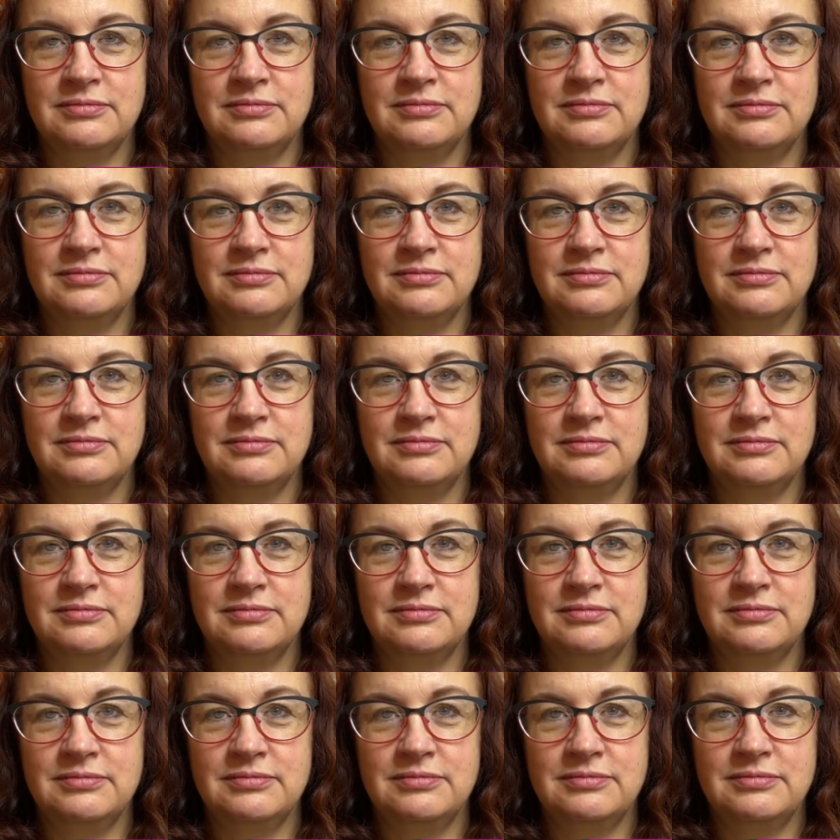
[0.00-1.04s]

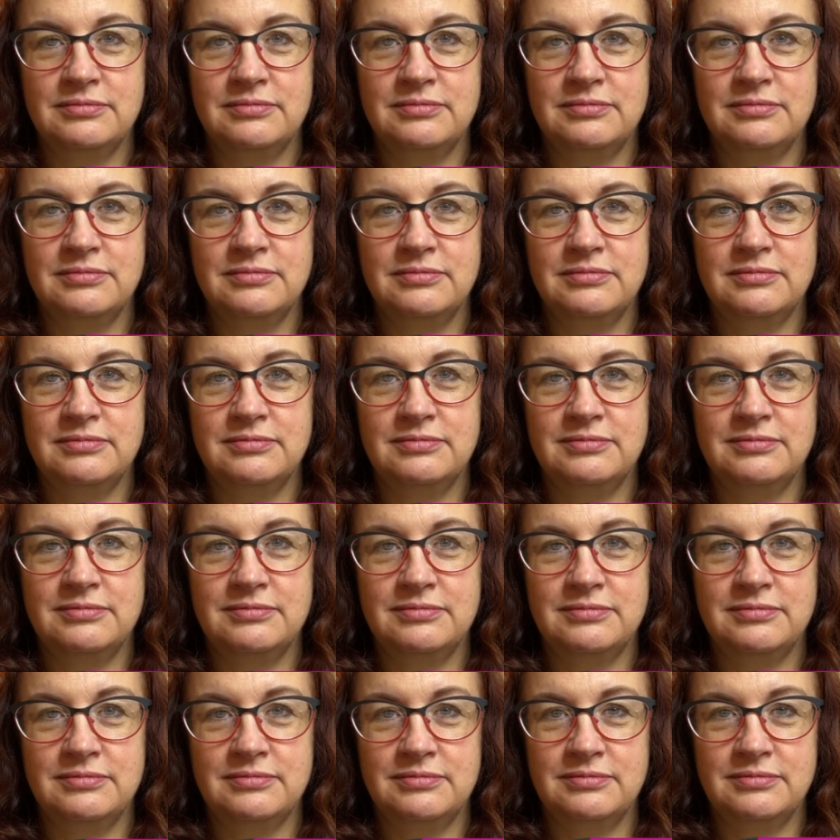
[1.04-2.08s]

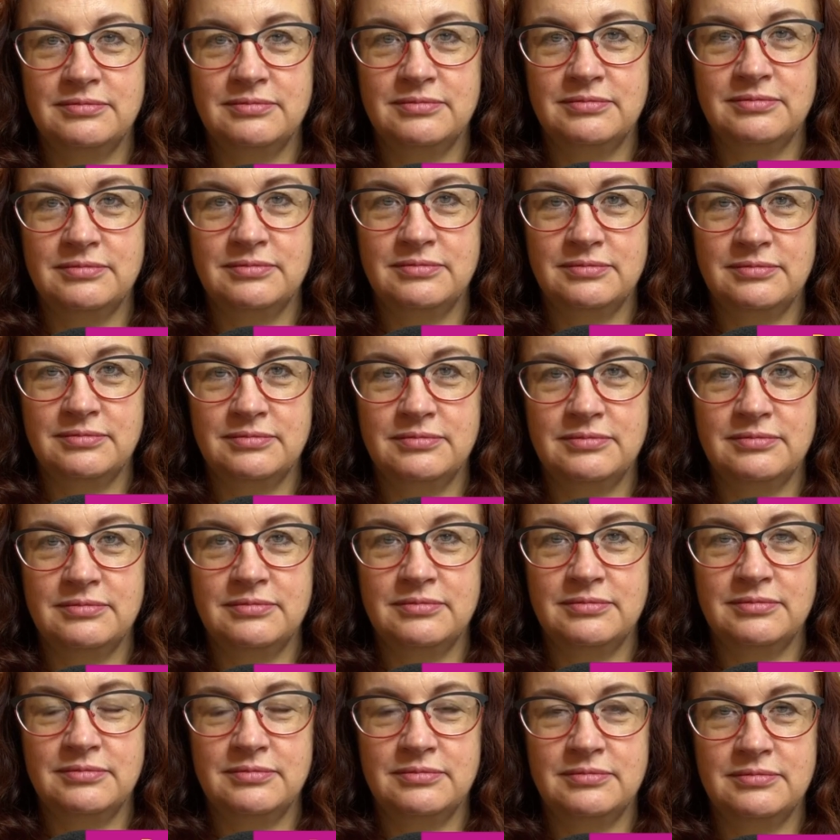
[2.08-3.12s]

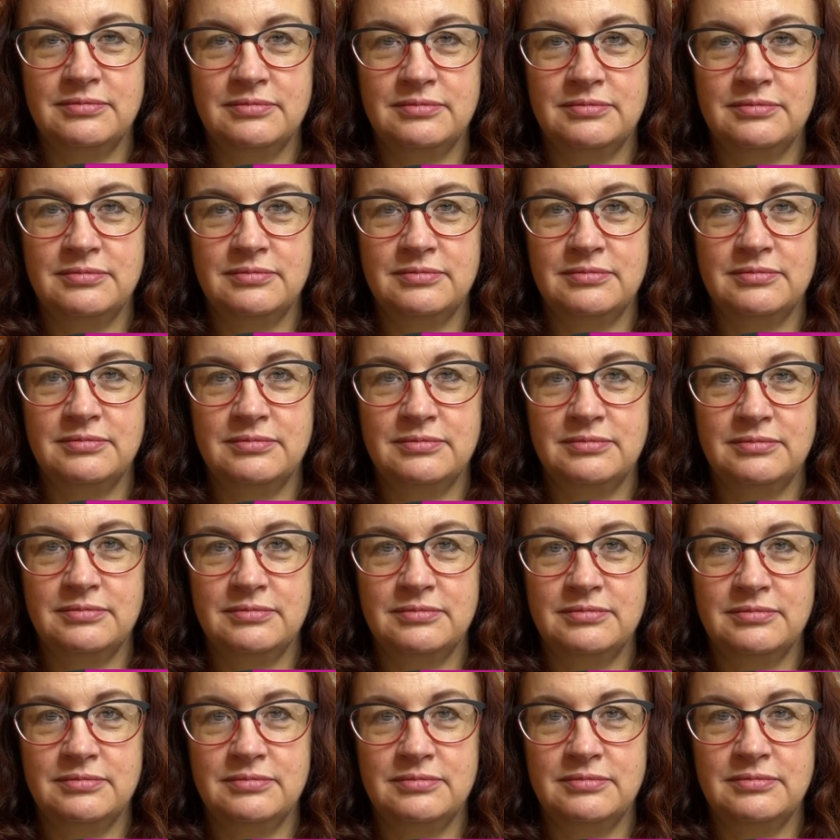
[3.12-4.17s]

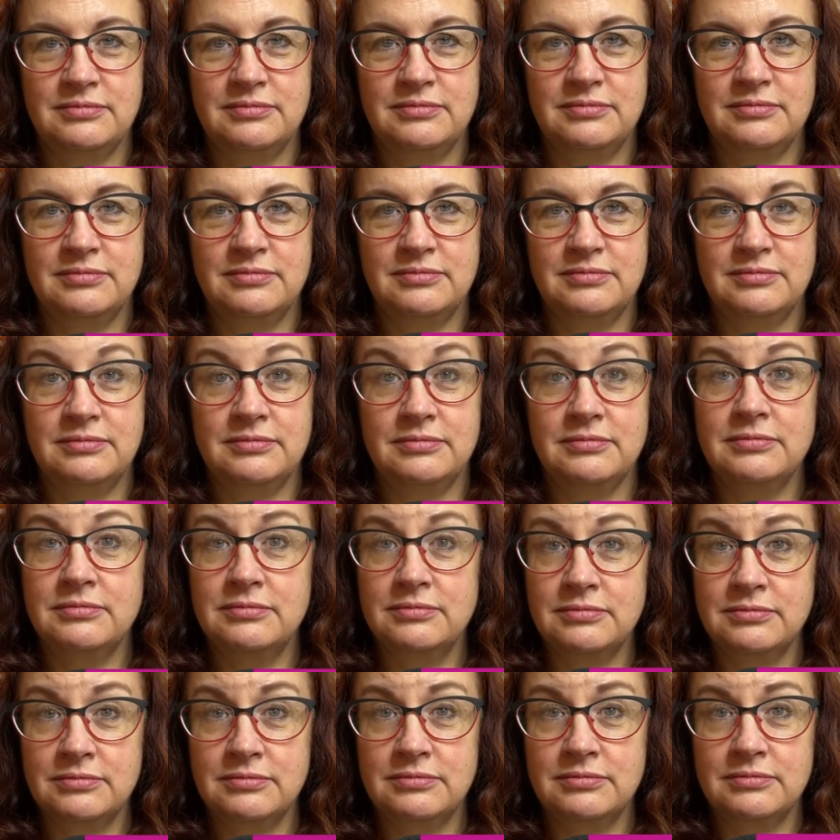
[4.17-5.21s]

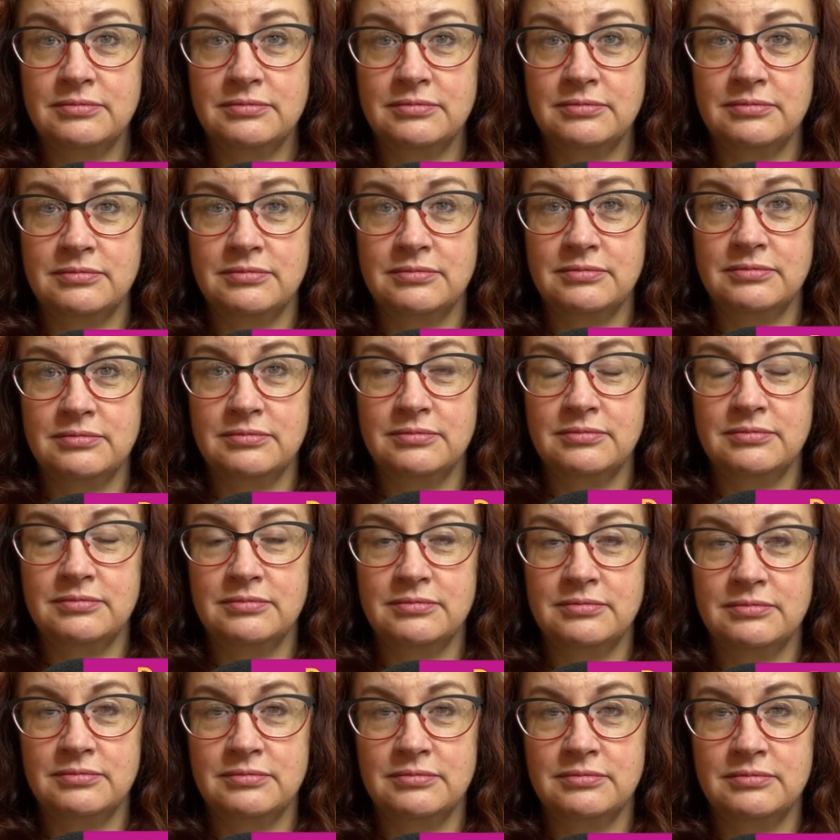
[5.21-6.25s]

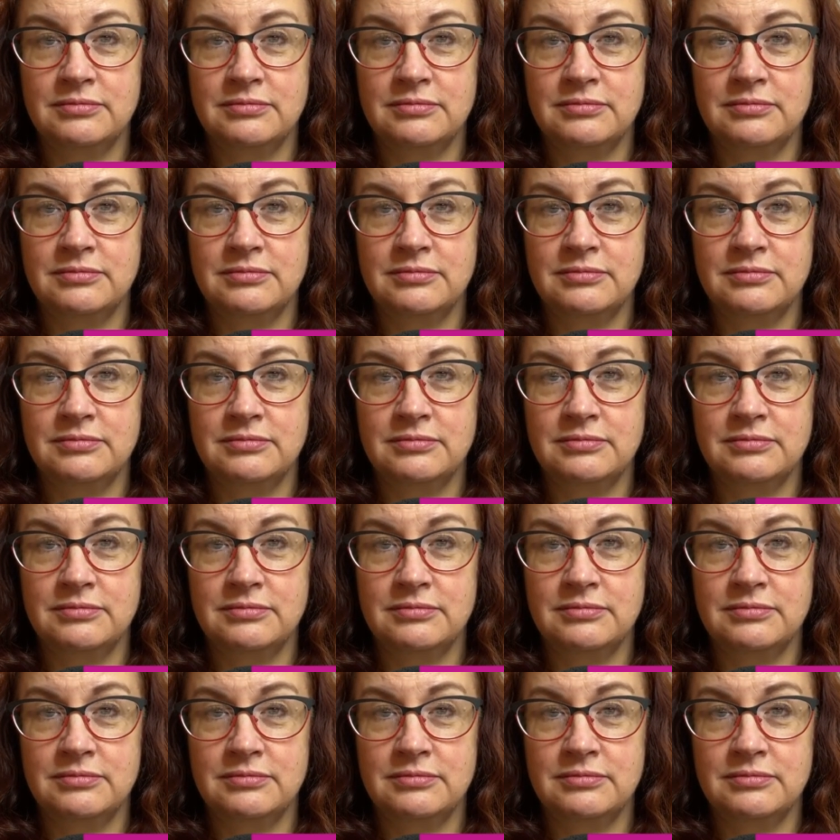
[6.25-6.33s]
[no speech]